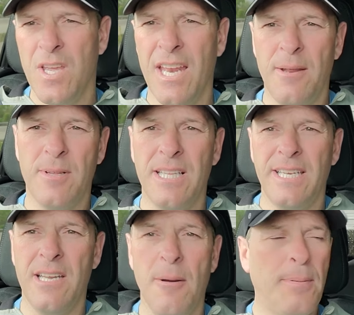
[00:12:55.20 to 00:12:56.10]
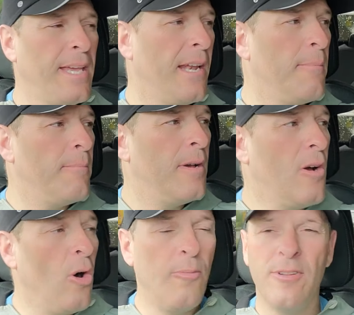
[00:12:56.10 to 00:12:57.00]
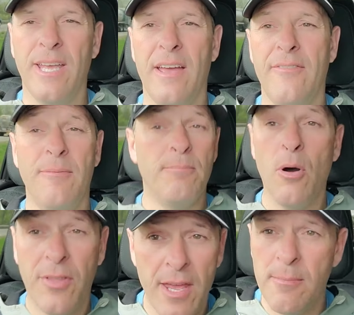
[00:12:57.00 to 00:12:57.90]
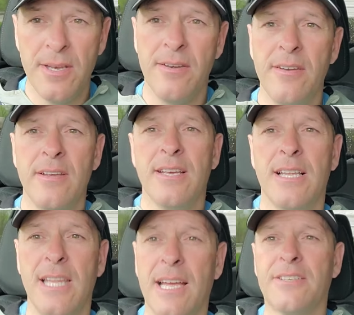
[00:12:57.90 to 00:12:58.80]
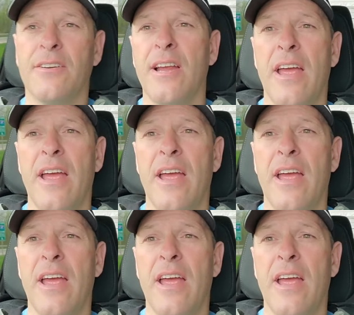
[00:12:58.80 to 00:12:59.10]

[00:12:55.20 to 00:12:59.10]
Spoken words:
Get him cleaned up and get him, hopefully have both him and Collector.